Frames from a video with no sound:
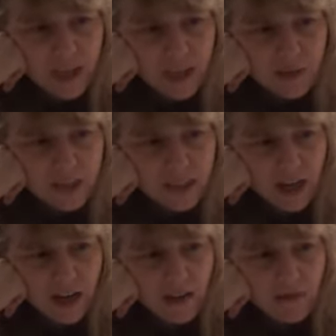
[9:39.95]
he was
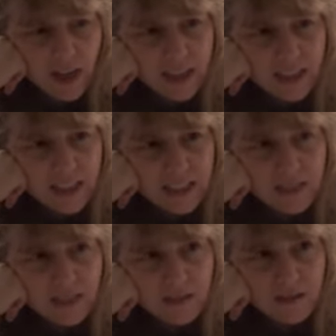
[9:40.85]
kind of like
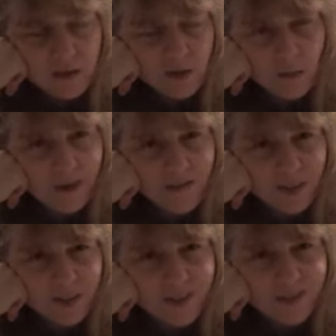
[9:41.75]
this, one of
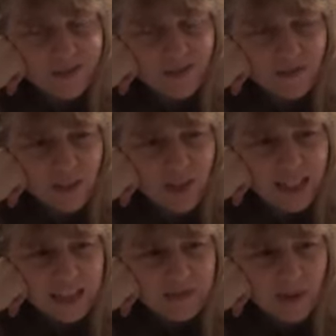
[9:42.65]
those
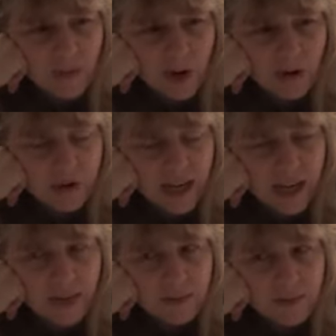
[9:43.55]
philosophy bro
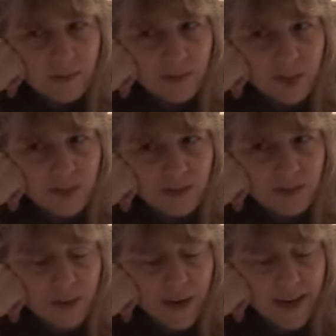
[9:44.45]
types, which,
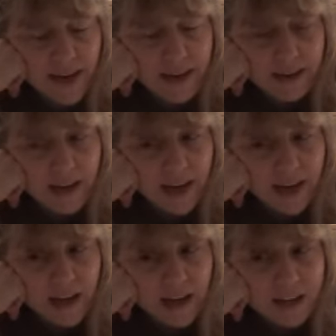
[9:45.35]
you know, I hadn't had
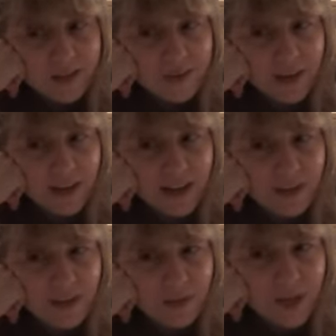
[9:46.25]
any
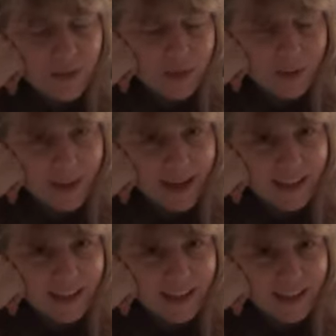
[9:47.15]
experience to be able to
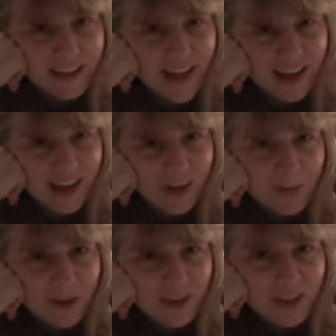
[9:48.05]
recognize that kind of
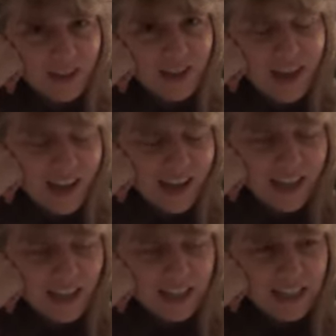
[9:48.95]
person. And he
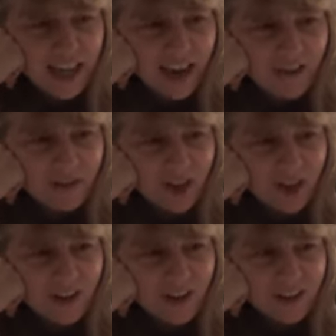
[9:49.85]
liked to have
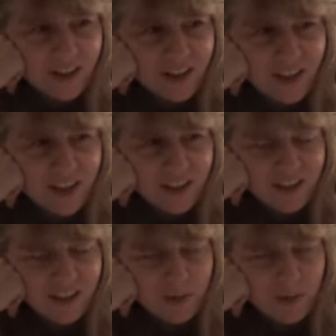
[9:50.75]
long,
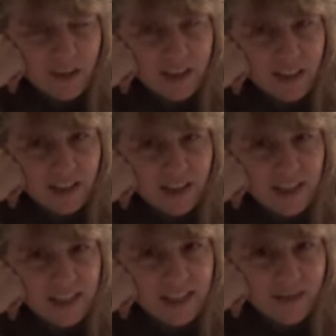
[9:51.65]
like,
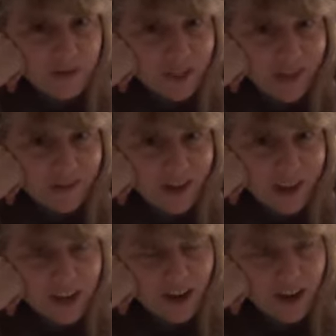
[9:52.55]
ridiculous devil's
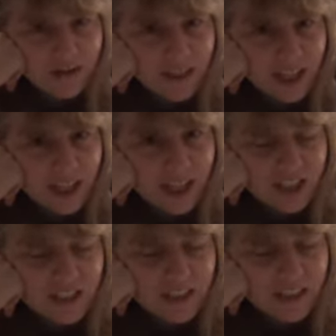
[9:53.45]
advocate
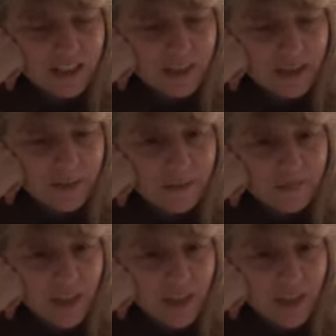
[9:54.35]
conversations. And